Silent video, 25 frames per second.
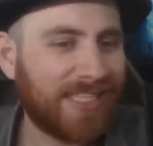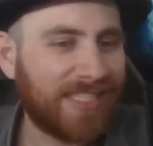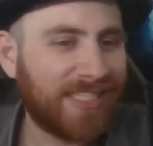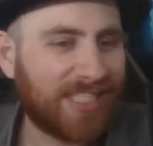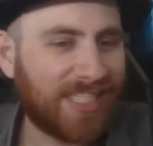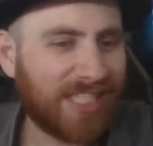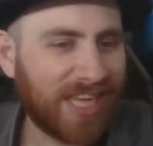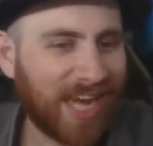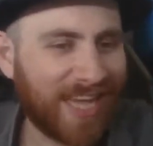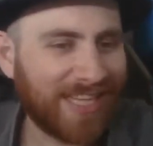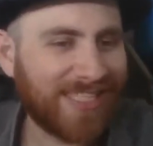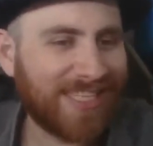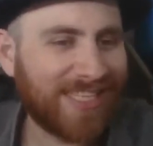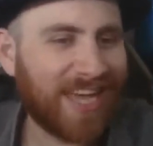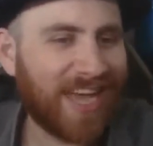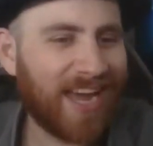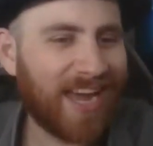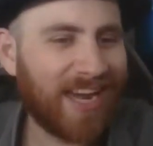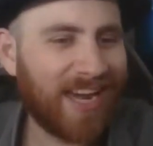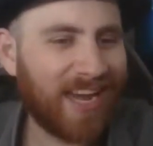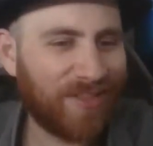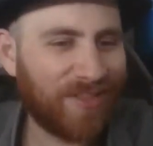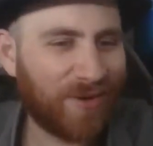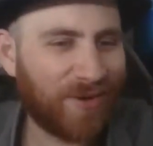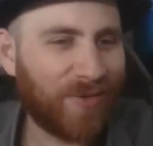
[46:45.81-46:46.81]
Just
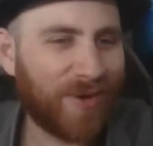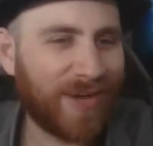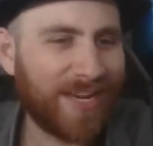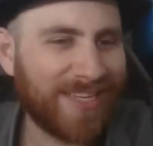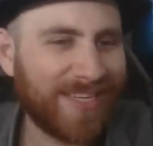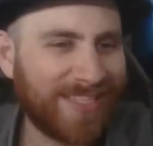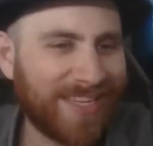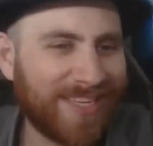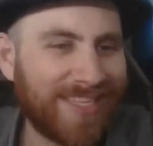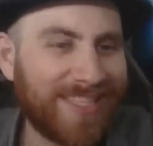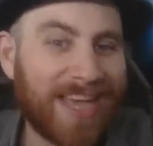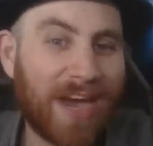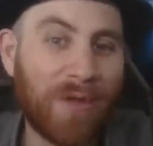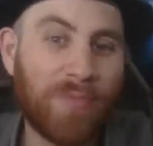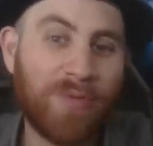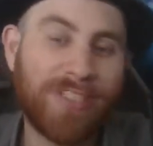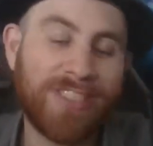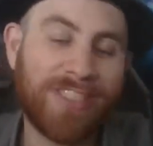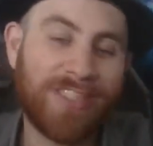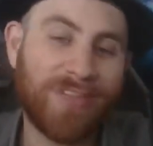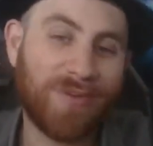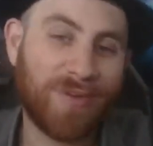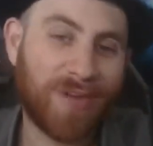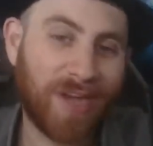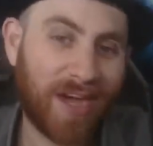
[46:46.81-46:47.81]
another reason that we
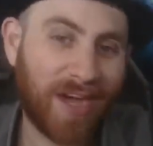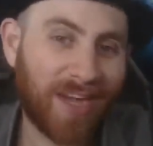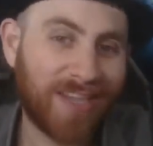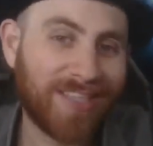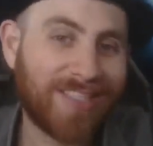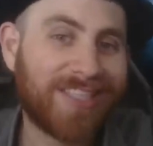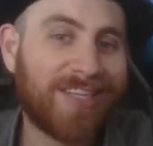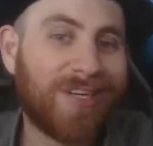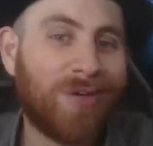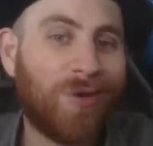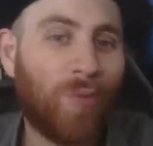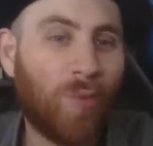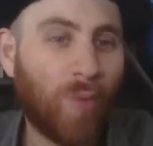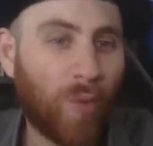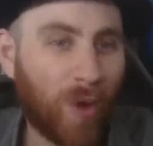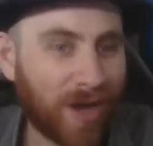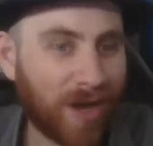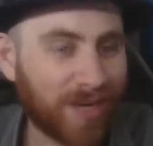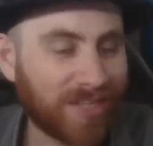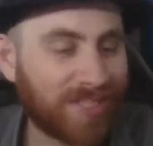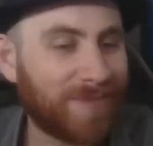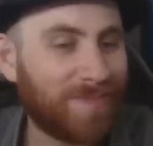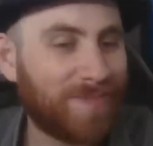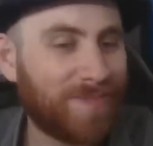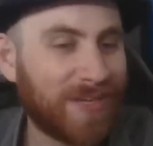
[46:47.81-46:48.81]
do not
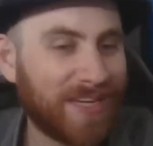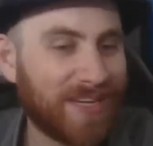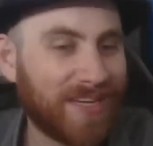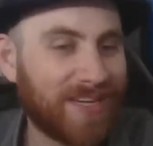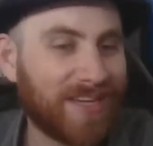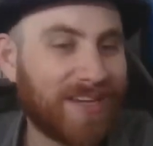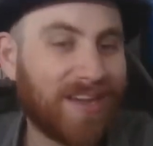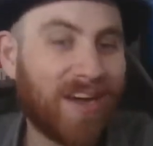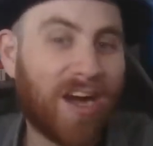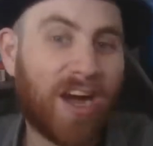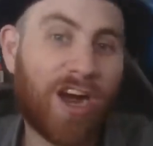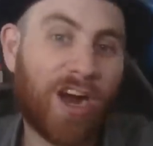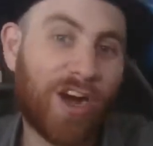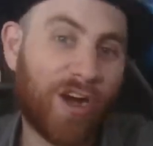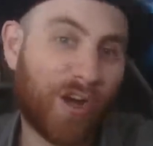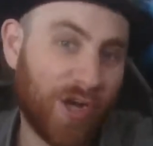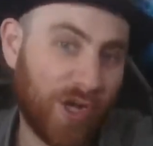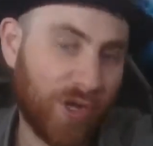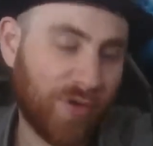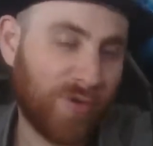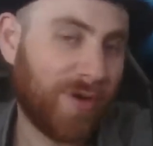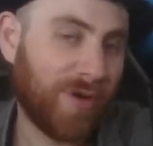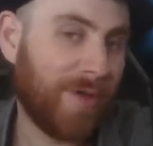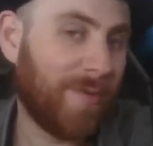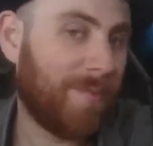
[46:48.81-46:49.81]
want to be our
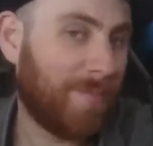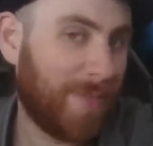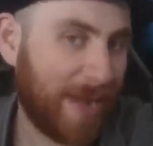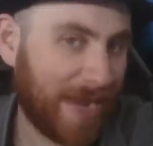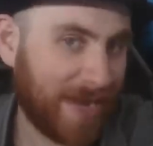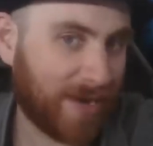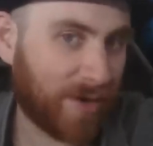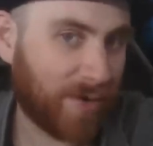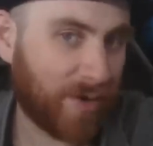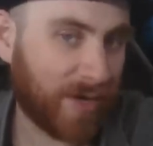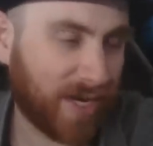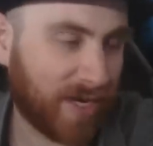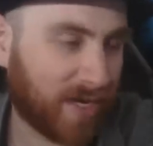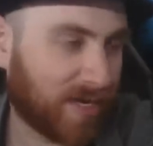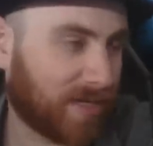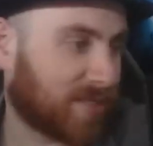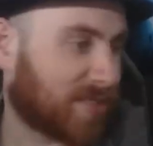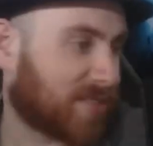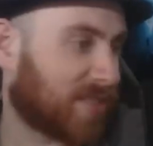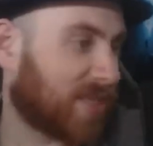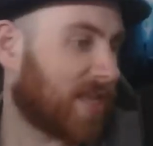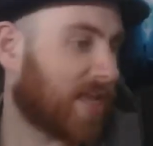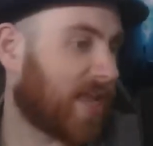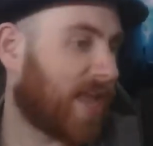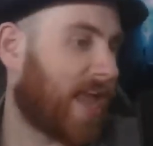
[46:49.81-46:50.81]
own beta
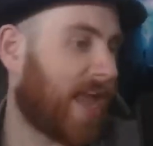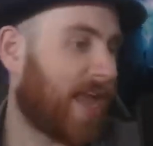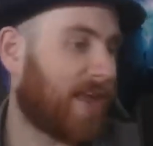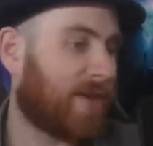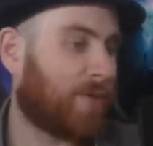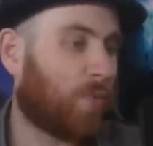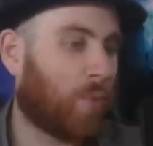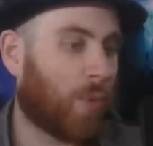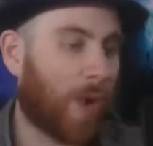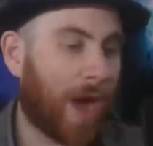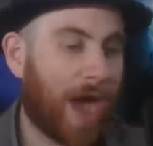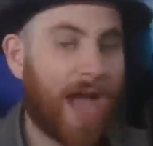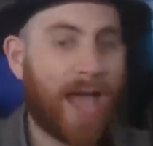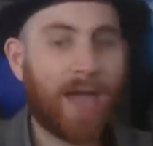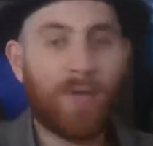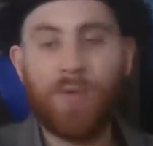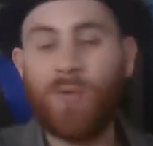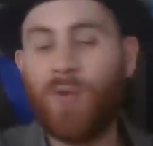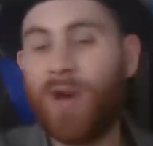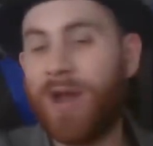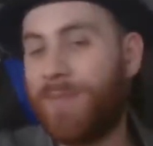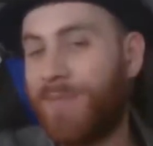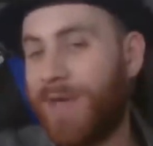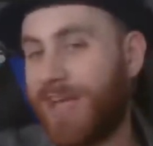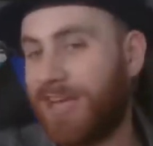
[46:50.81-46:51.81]
readers, and why we
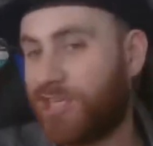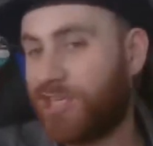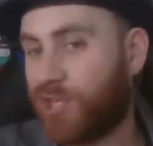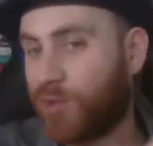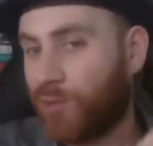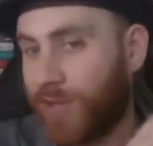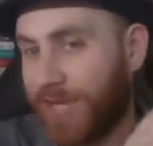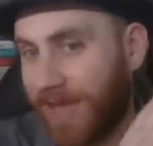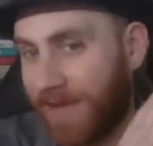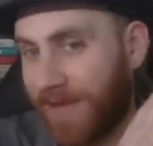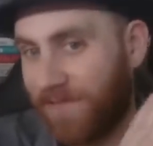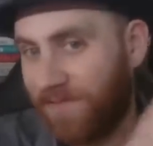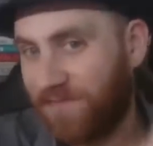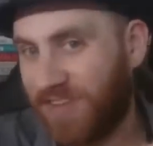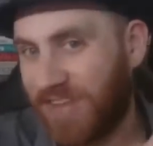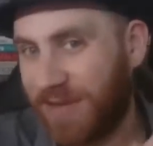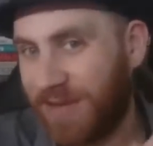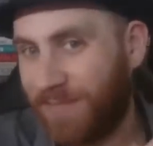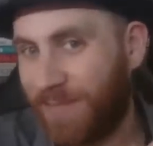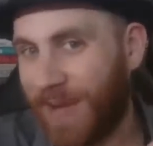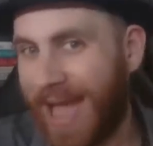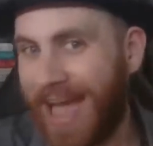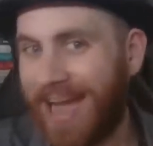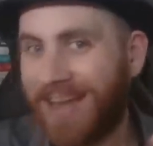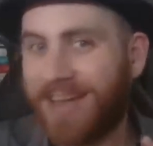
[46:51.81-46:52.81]
want to make sure we get
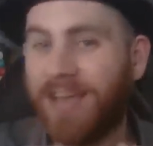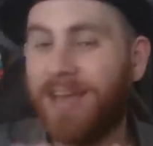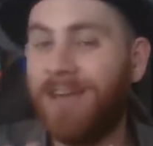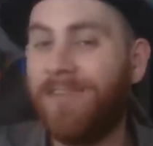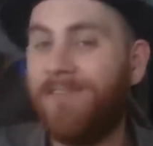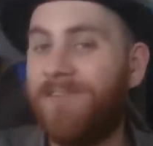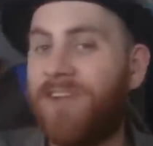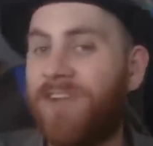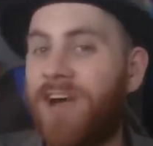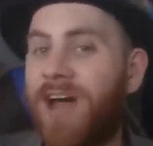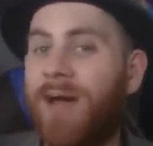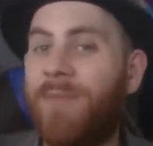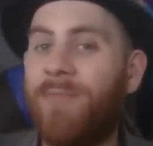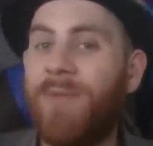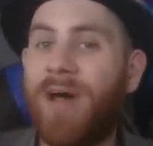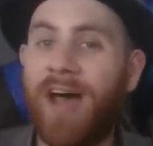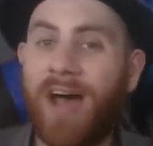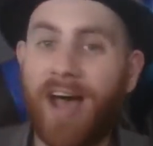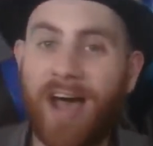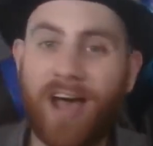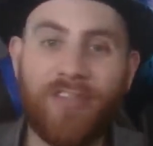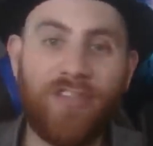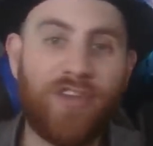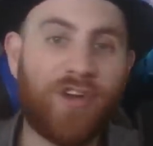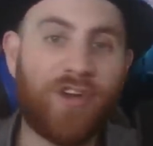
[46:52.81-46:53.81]
feedback from
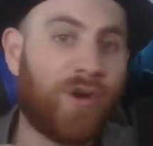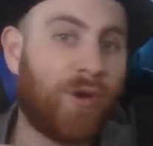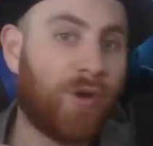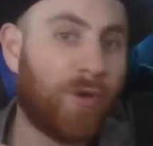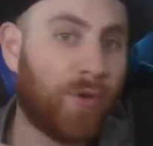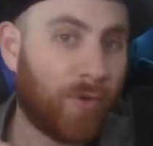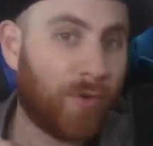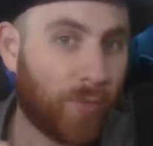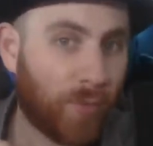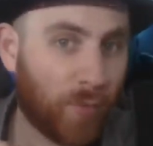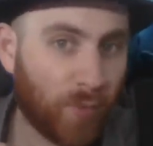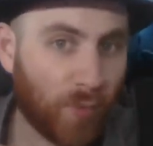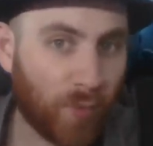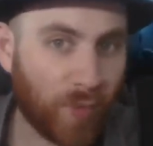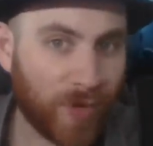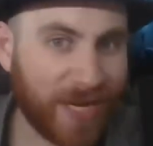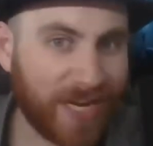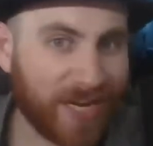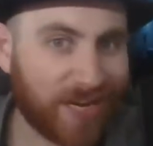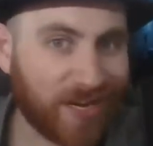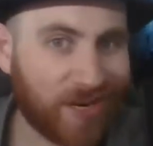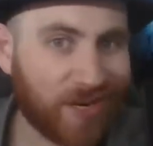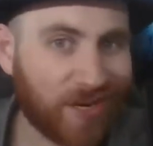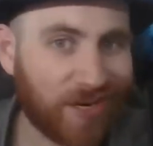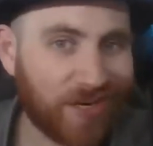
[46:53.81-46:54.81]
other
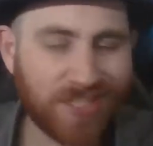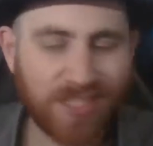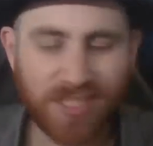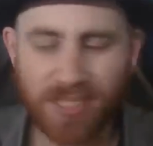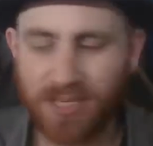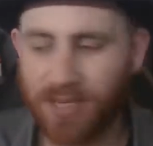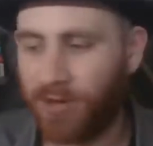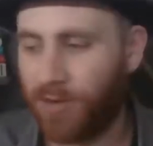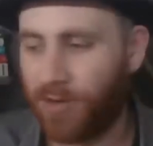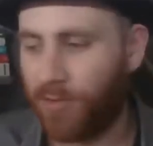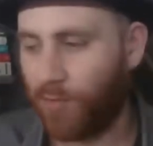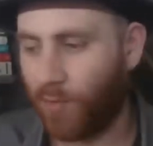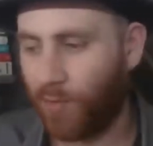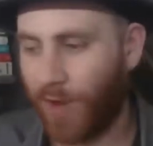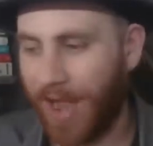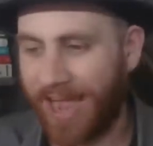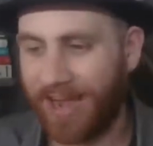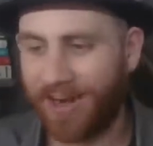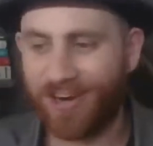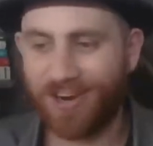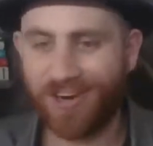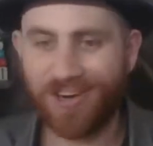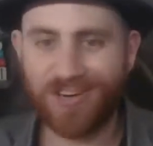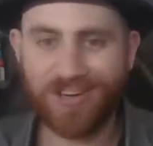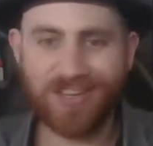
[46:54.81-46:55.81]
readers,
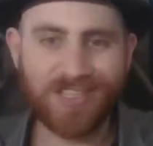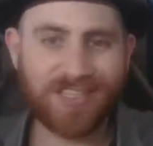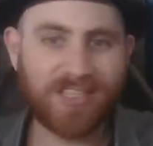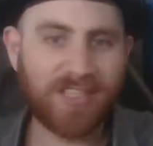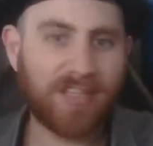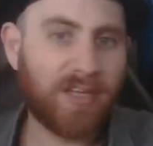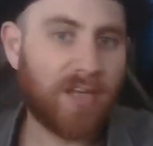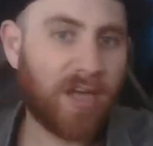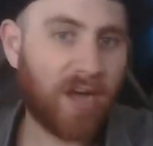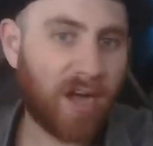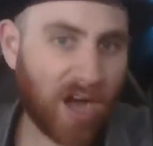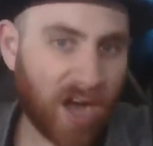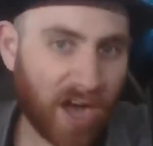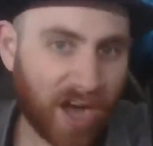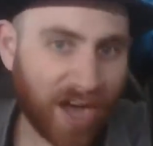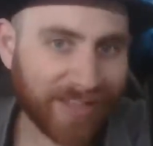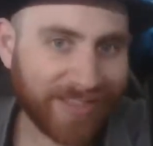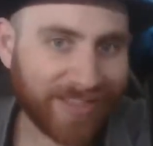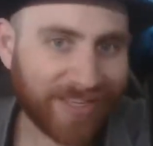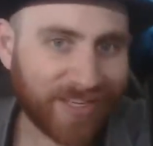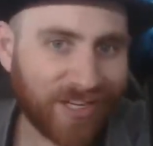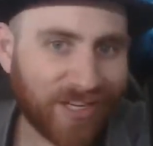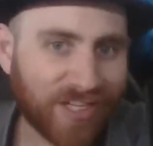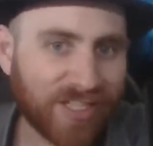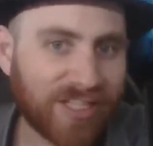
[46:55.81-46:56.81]
writers,
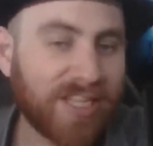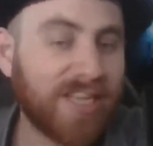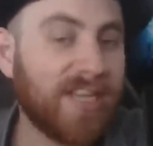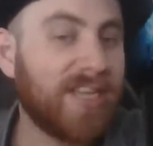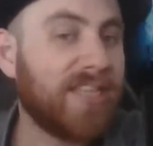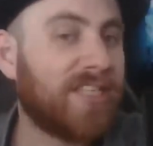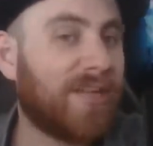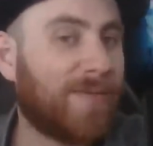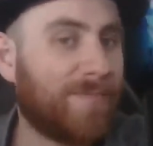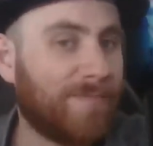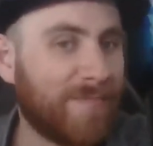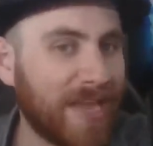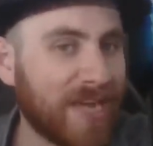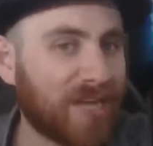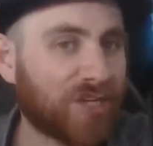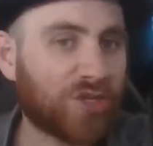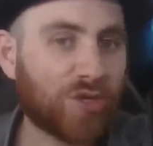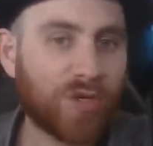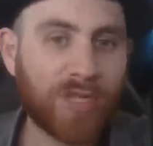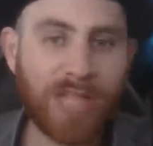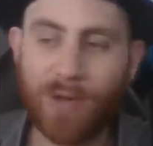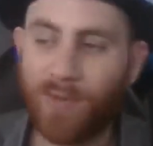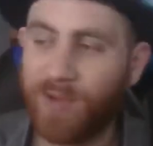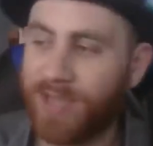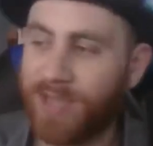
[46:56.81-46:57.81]
authors to make
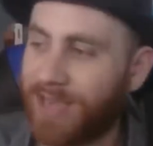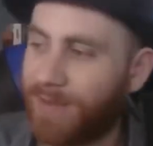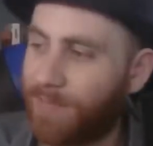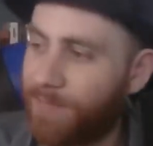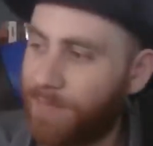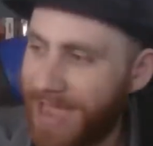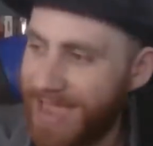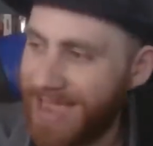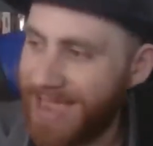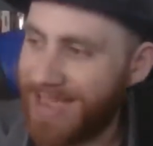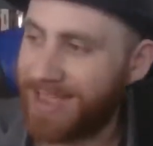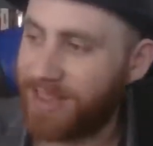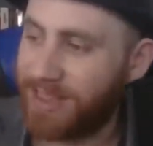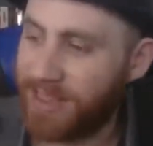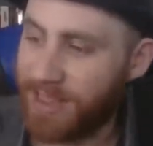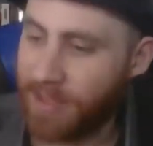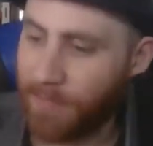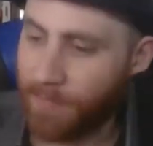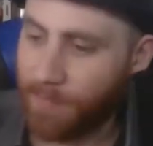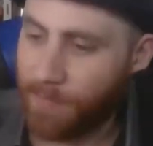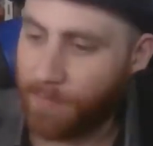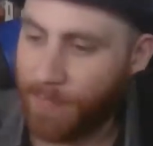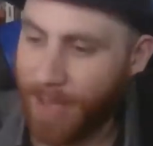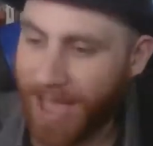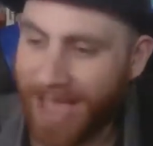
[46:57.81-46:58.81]
sure that we can make the
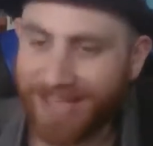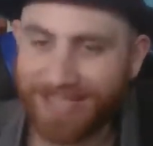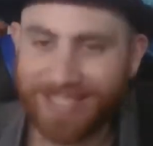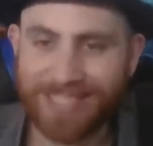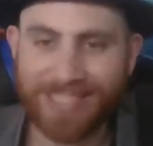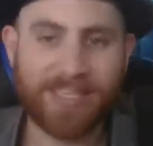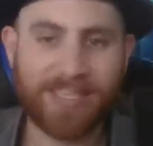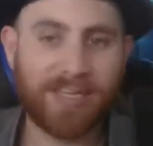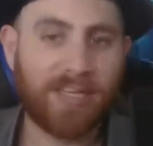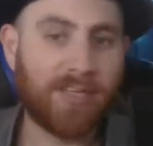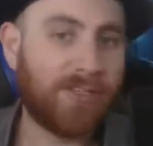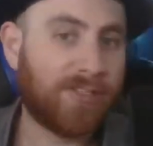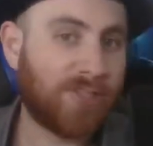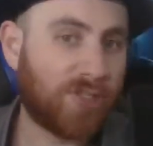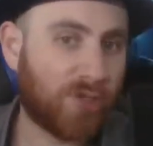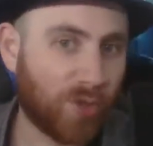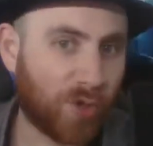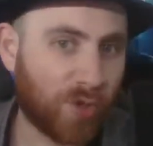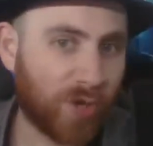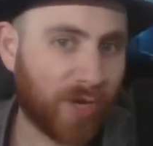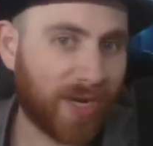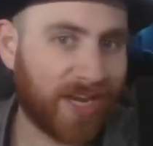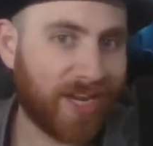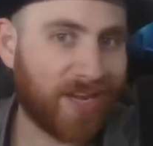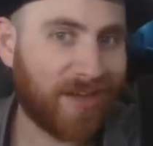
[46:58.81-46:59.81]
best
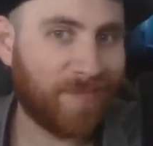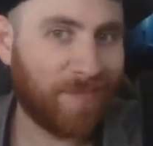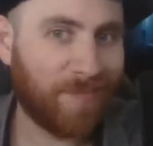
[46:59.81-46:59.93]
story